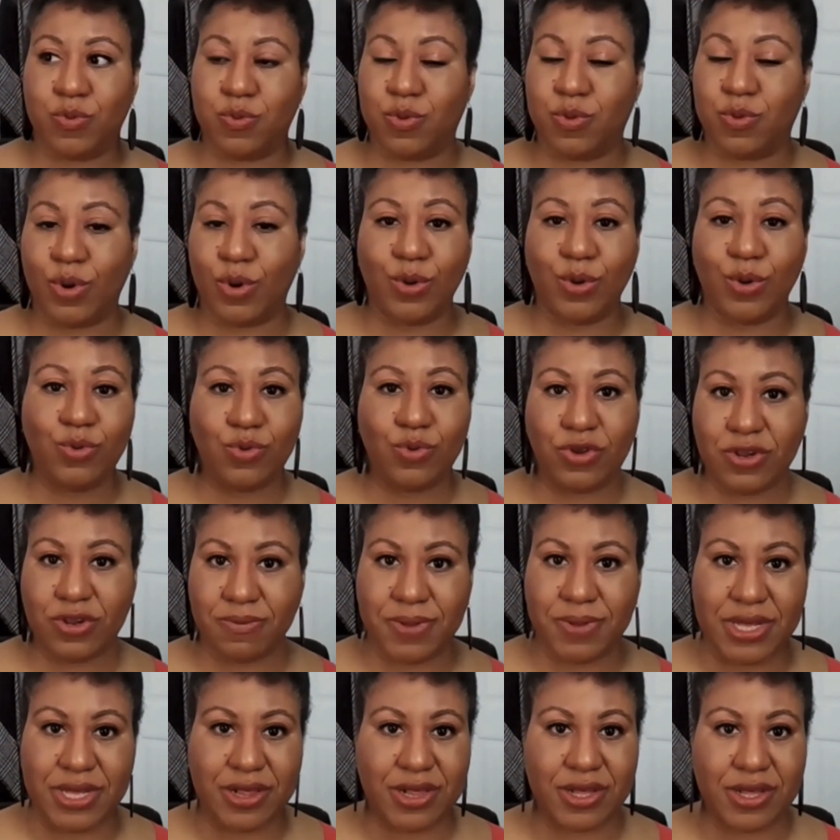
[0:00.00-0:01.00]
road
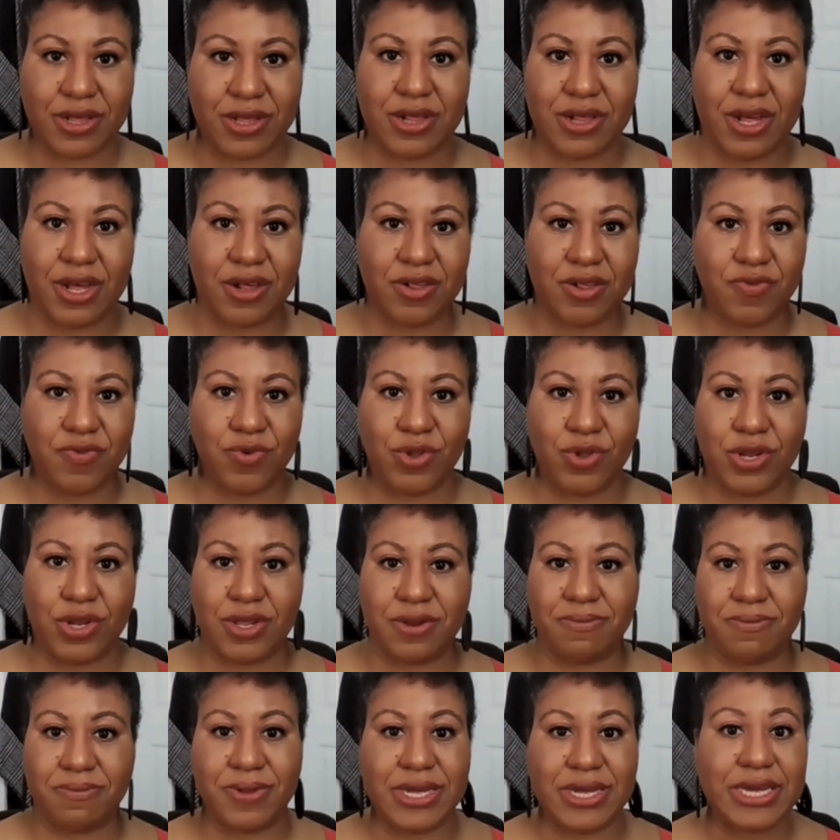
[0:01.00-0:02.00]
to be successful
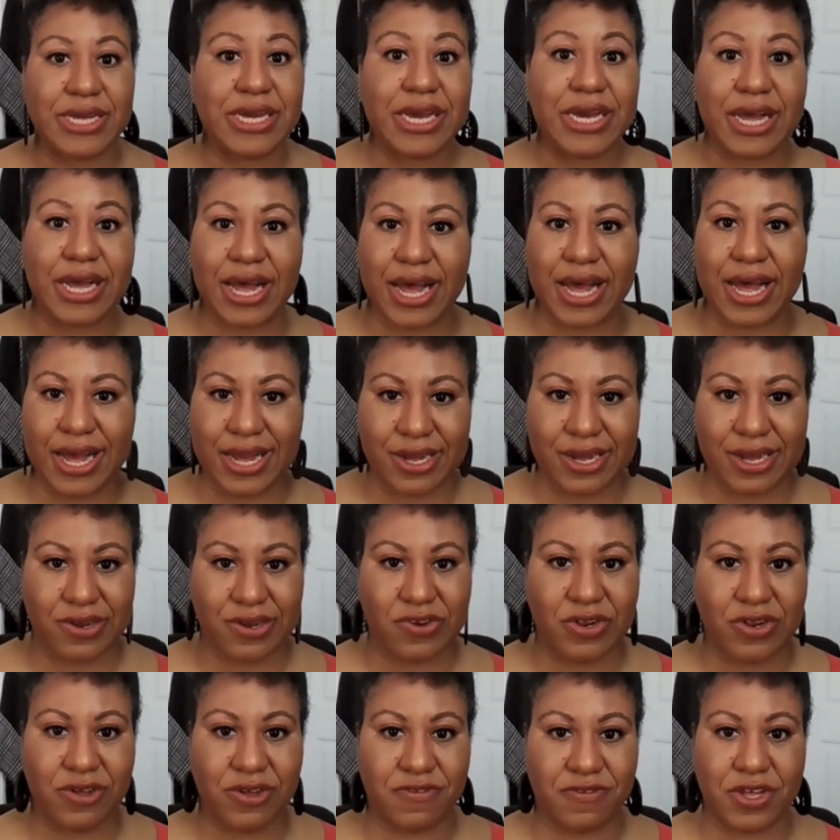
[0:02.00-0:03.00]
and being a high
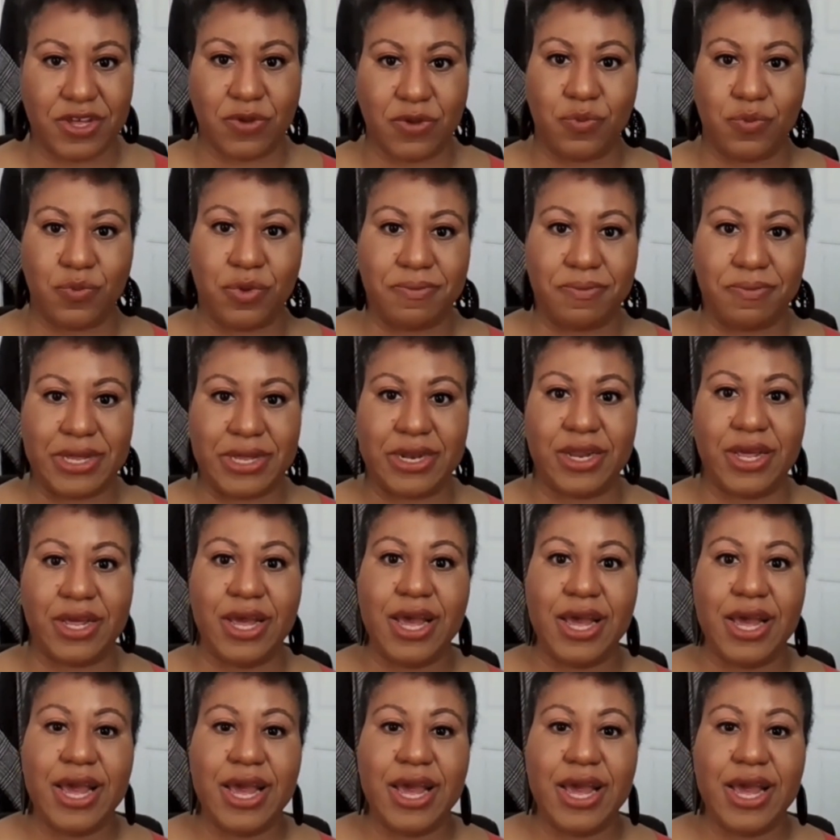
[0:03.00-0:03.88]
achieving woman.